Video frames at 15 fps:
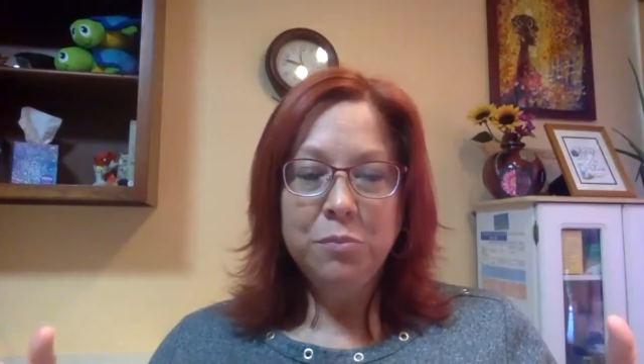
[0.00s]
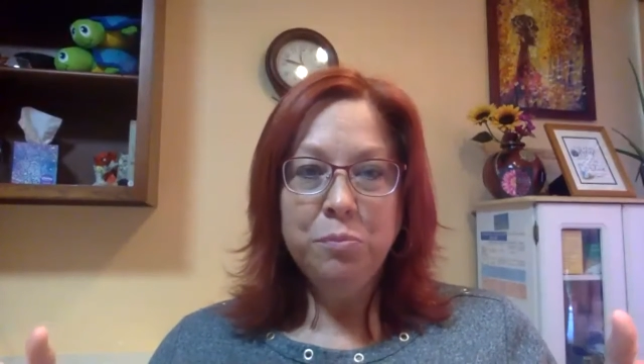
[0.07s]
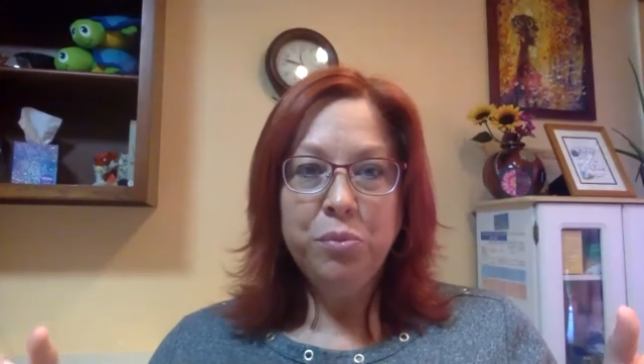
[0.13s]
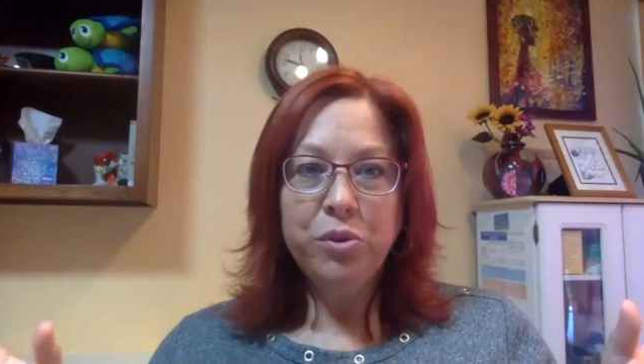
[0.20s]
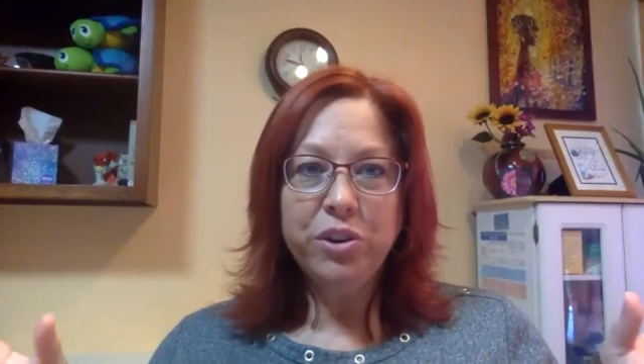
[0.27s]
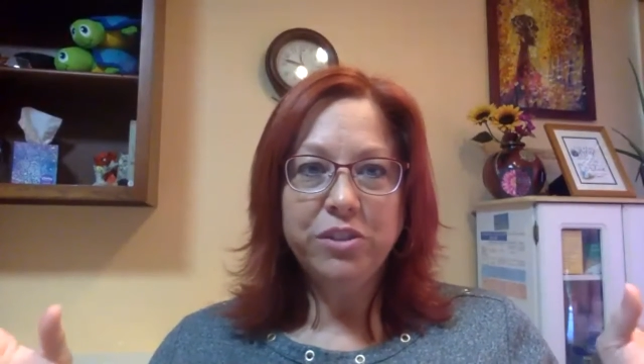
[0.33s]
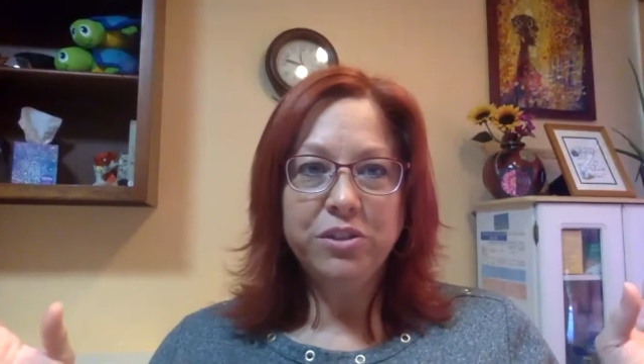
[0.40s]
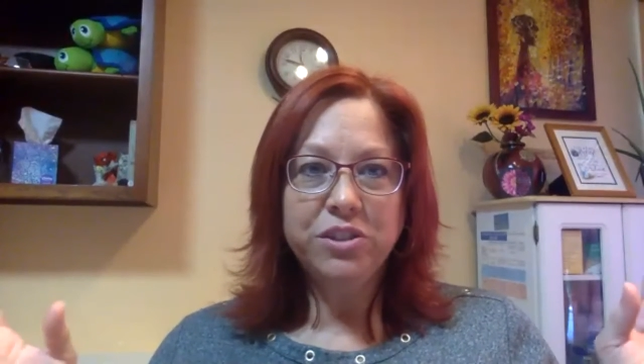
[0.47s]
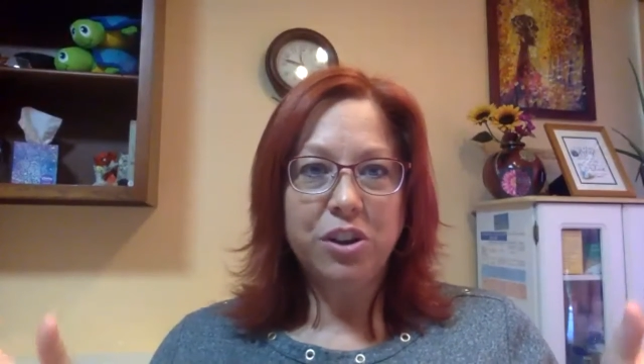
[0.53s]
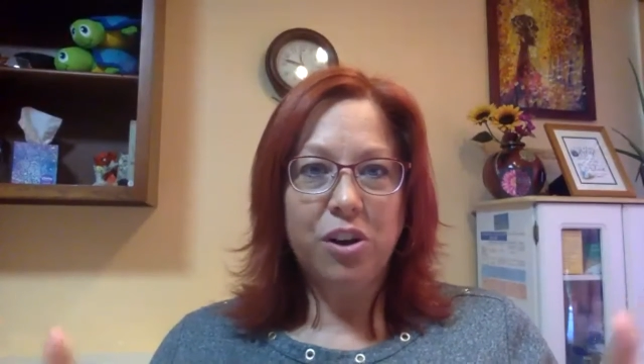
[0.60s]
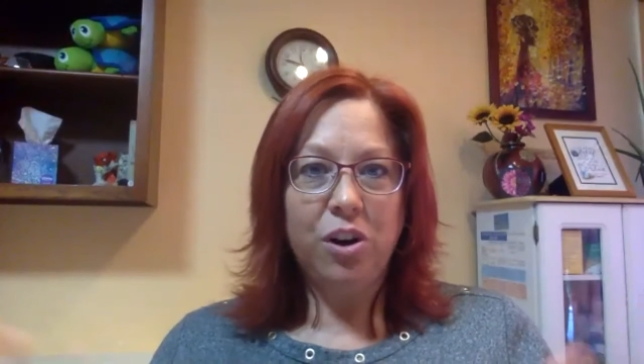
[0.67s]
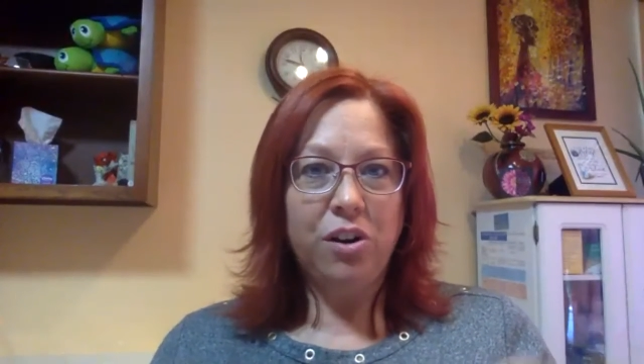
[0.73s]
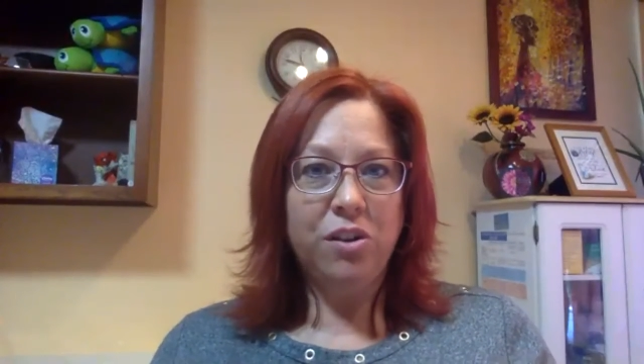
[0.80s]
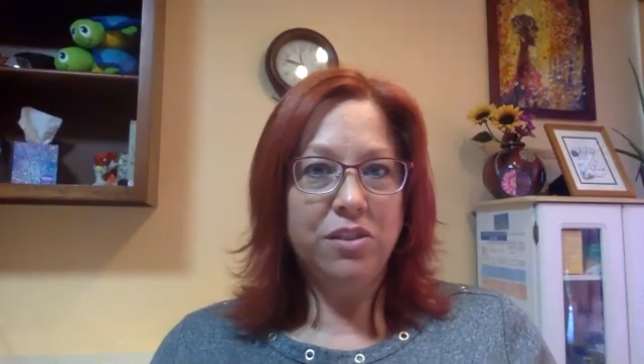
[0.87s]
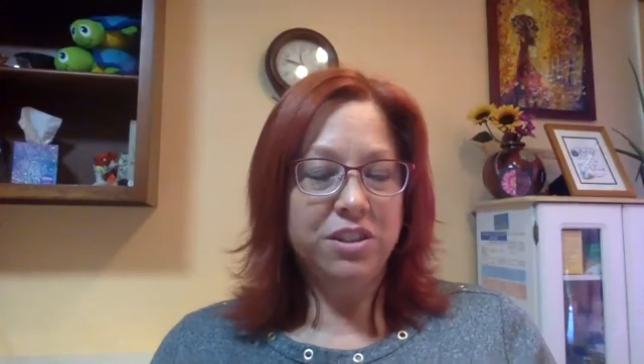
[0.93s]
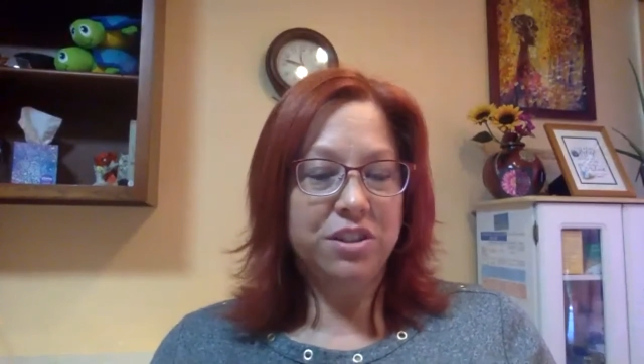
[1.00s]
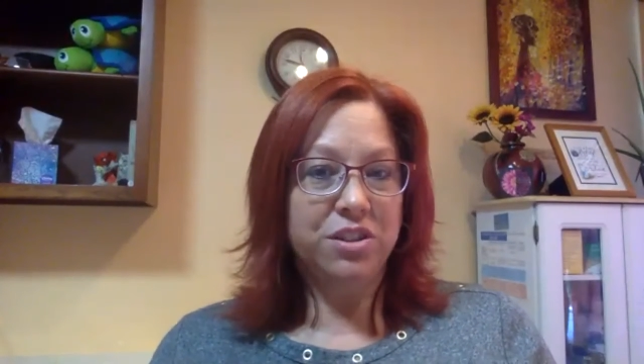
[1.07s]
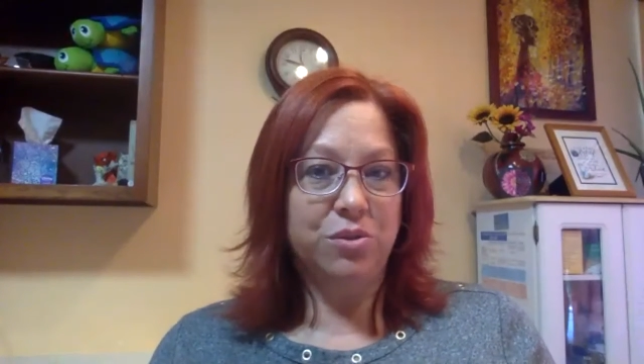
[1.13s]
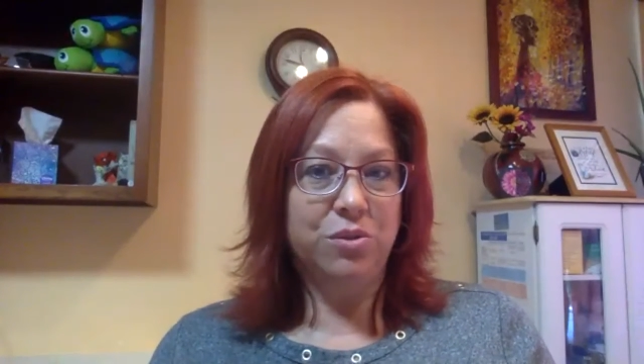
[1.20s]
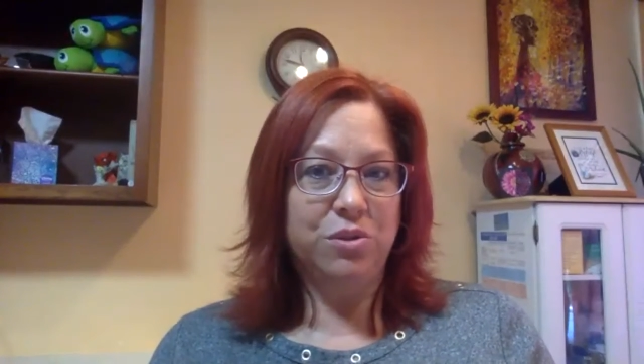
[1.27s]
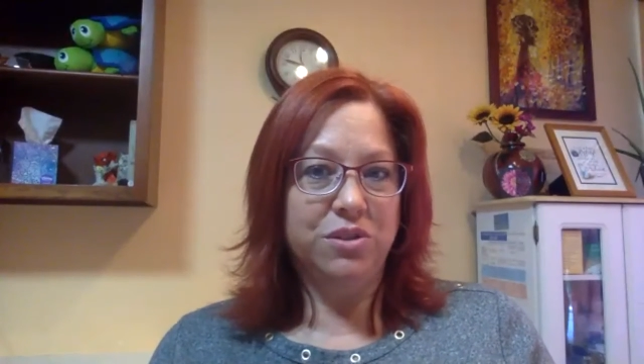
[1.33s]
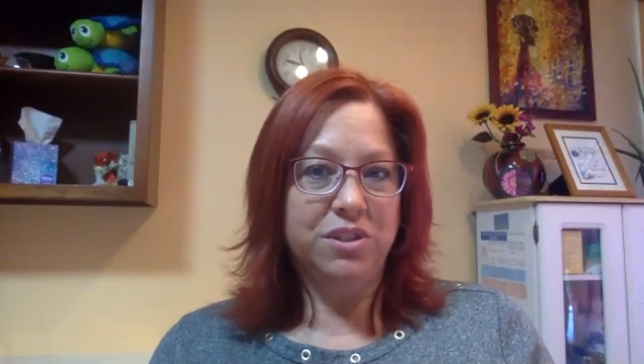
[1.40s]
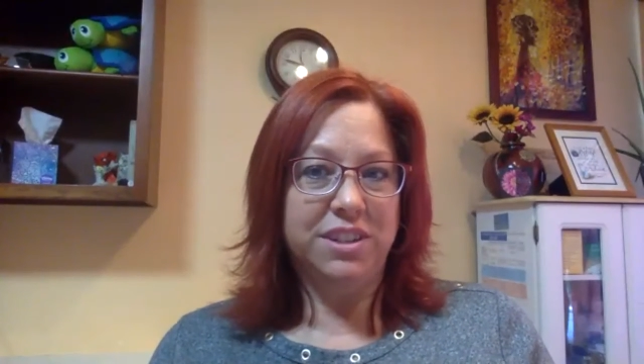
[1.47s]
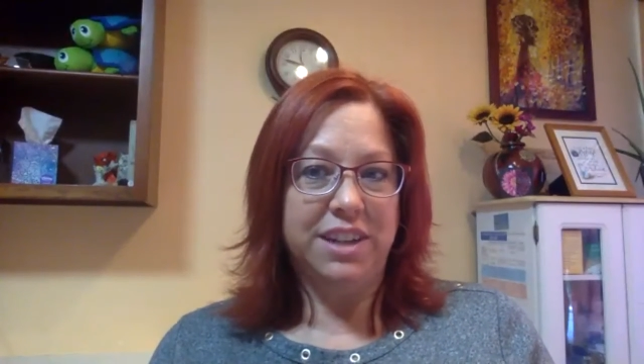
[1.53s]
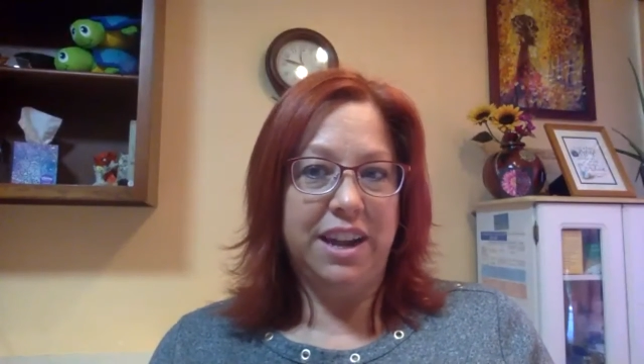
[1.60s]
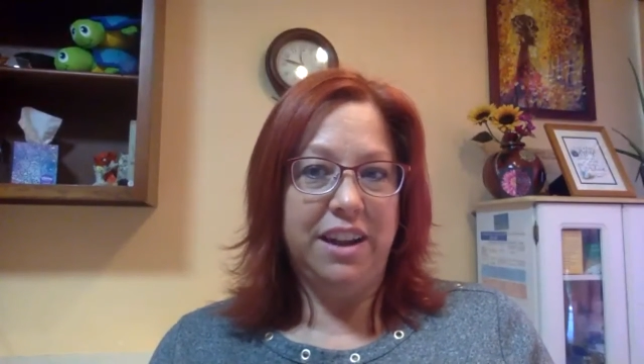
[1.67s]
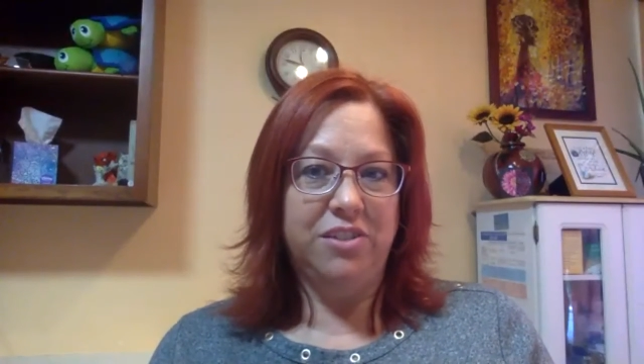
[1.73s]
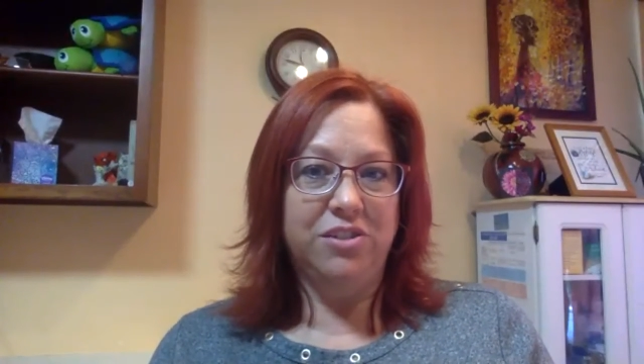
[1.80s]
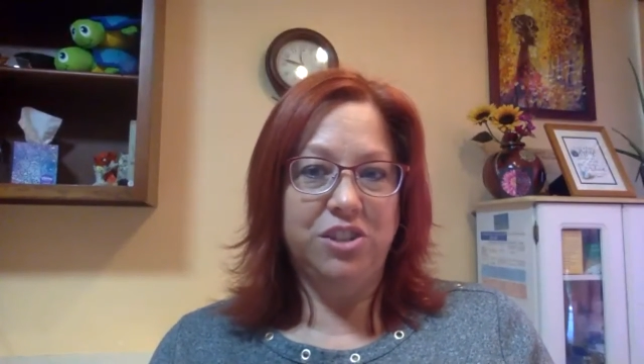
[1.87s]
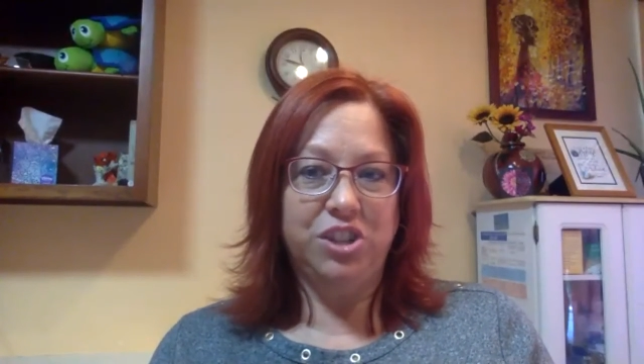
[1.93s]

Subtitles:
boils all the schools down